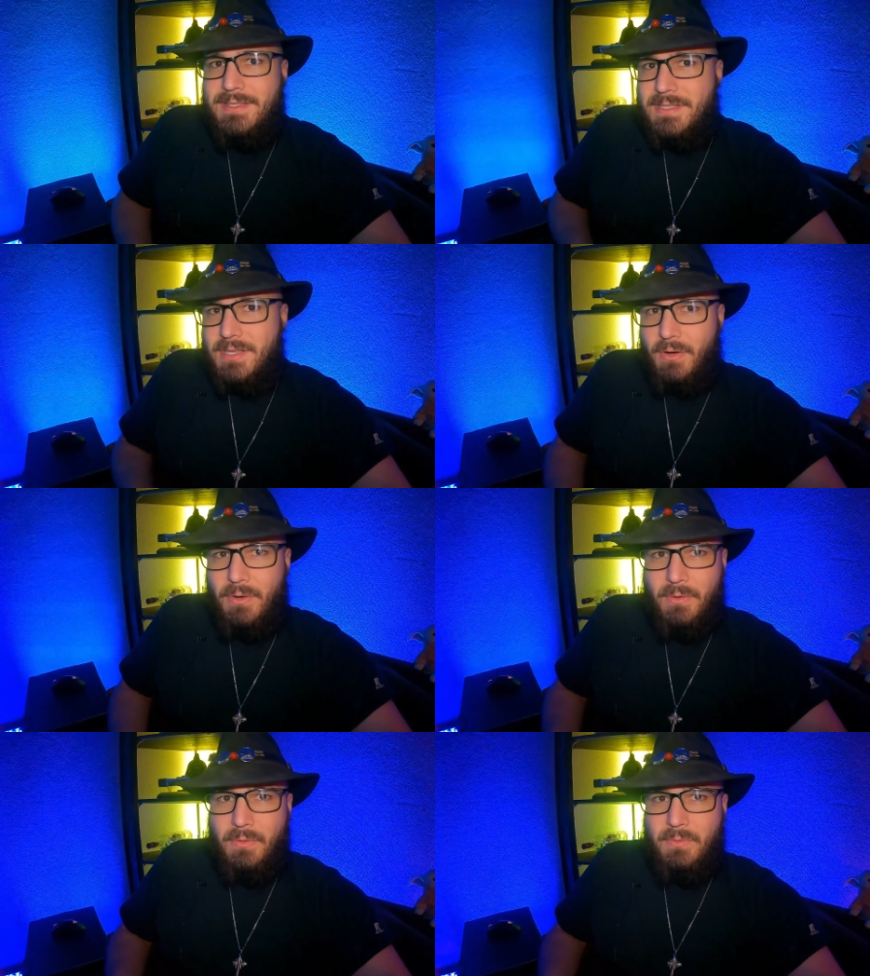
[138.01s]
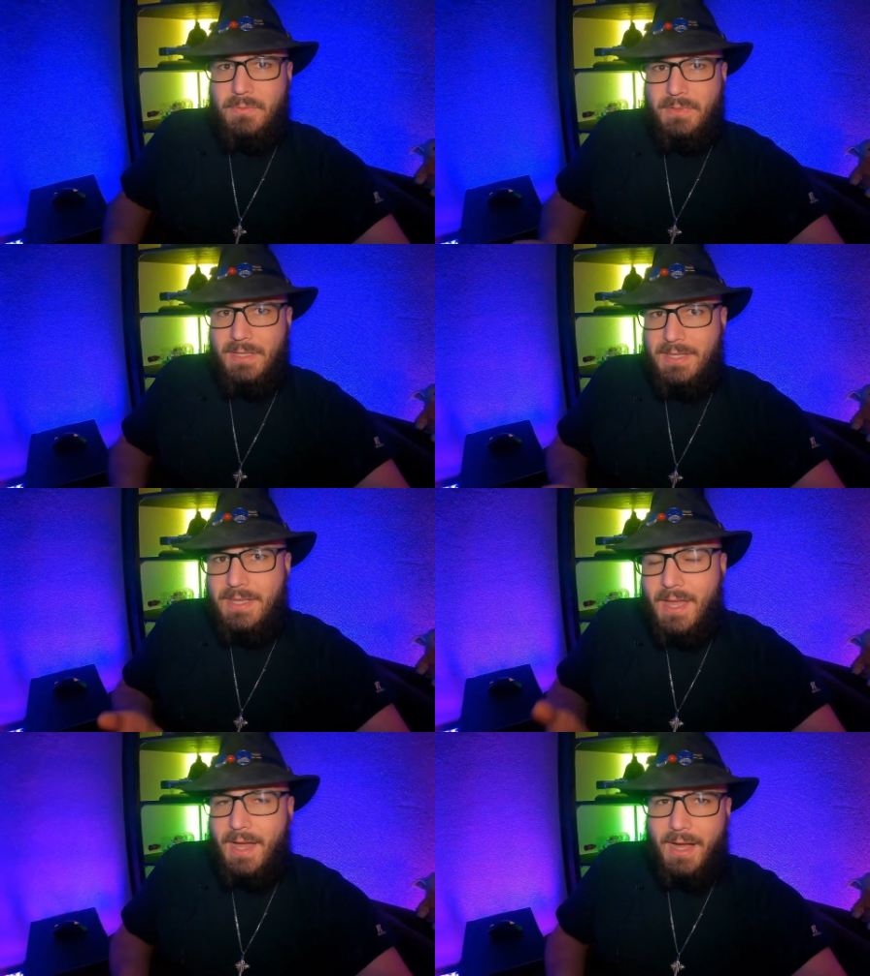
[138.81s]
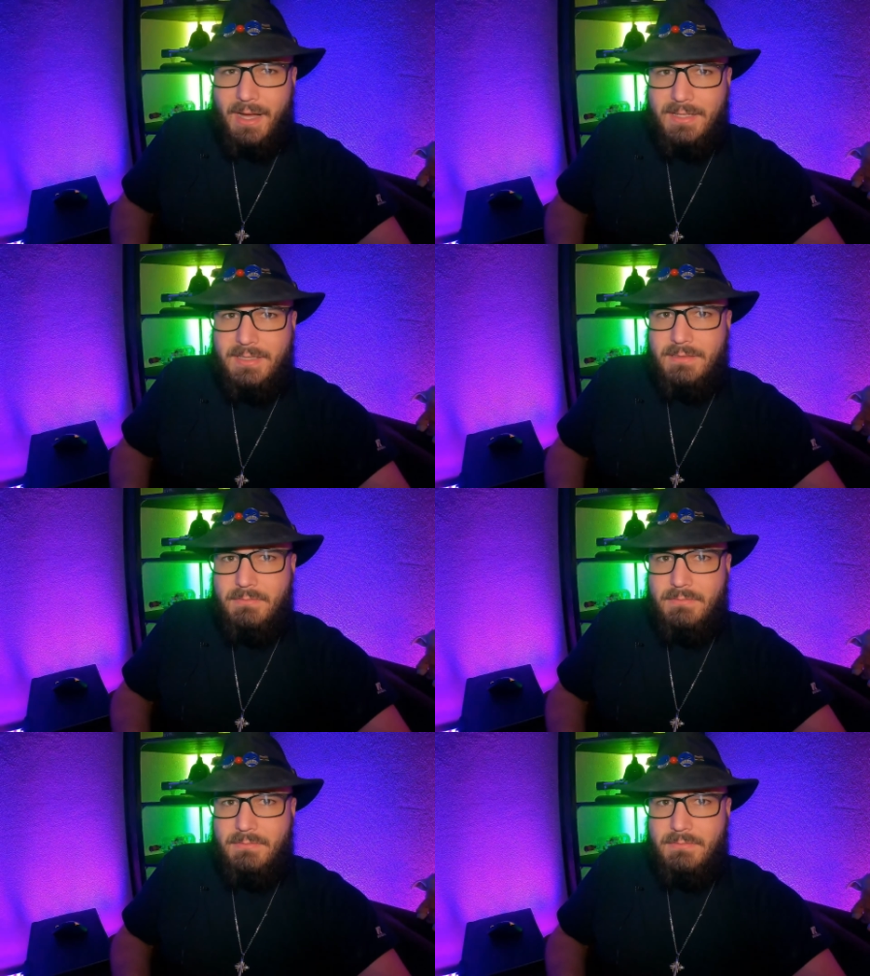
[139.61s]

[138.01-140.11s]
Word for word: So, yeah,